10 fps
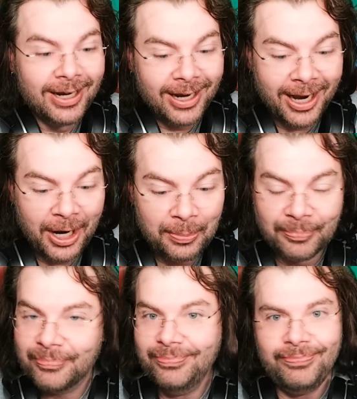
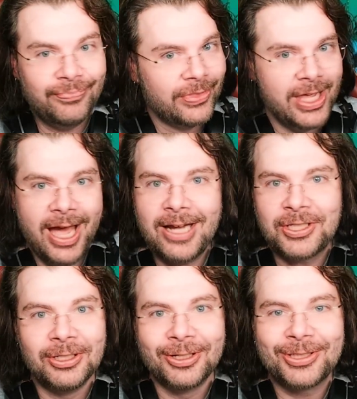The
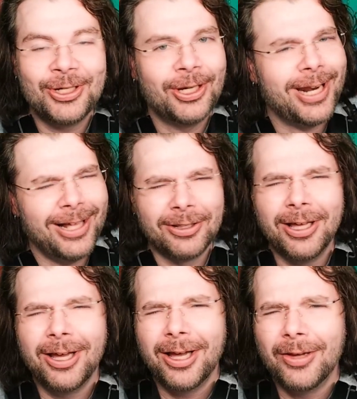action looked good. I
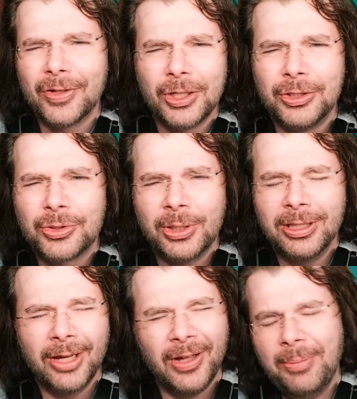love a good
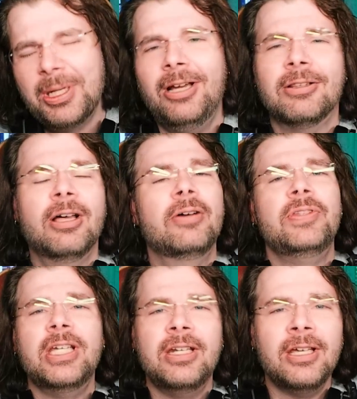street level. I mean, I
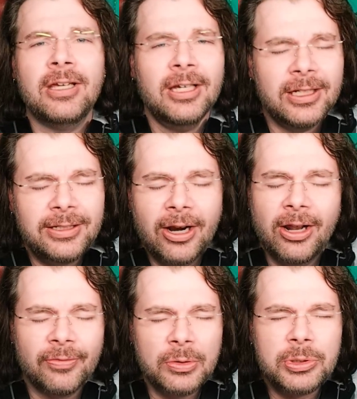love DD.
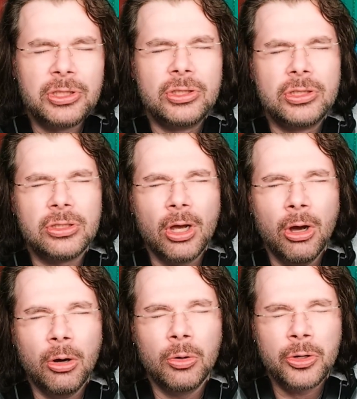Daredevil was
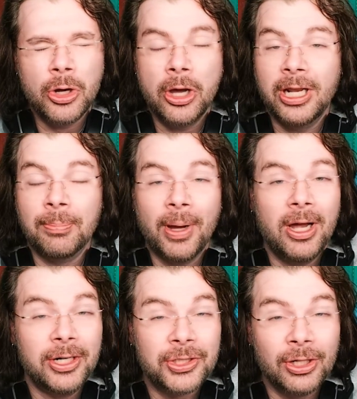so good. And
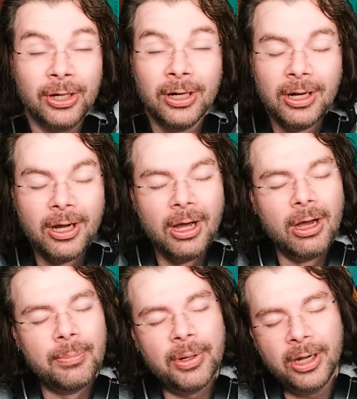Punisher.
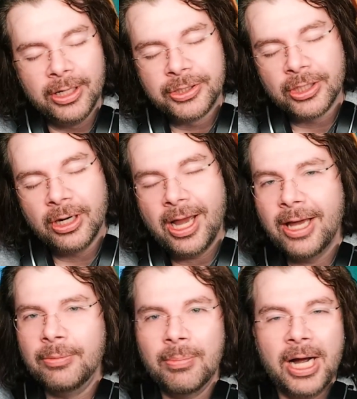Punisher
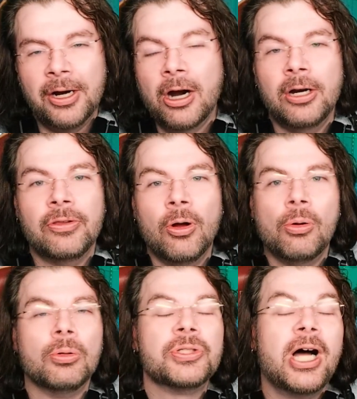had my heart the
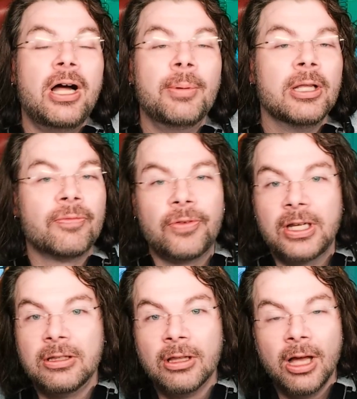whole time. I
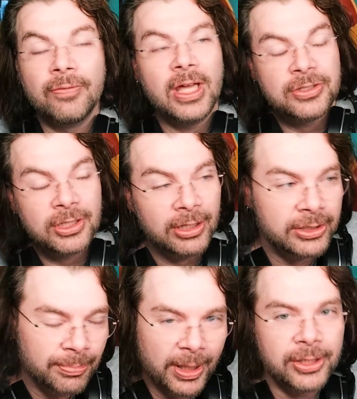freaking love that
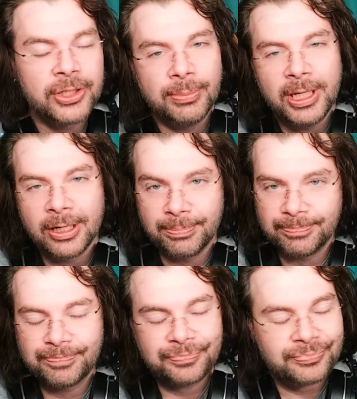series. Punisher being a
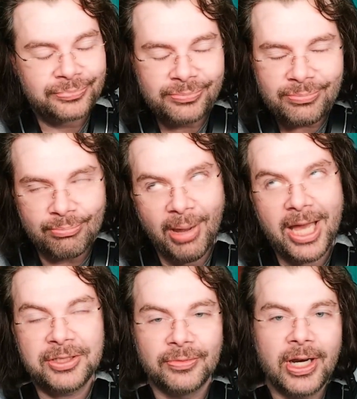
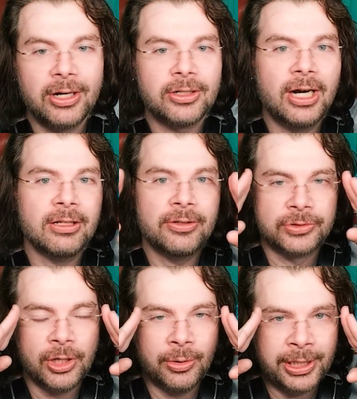massive character I
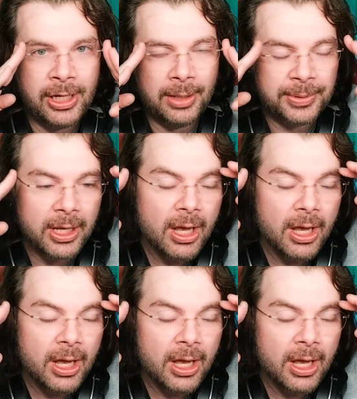loved growing up.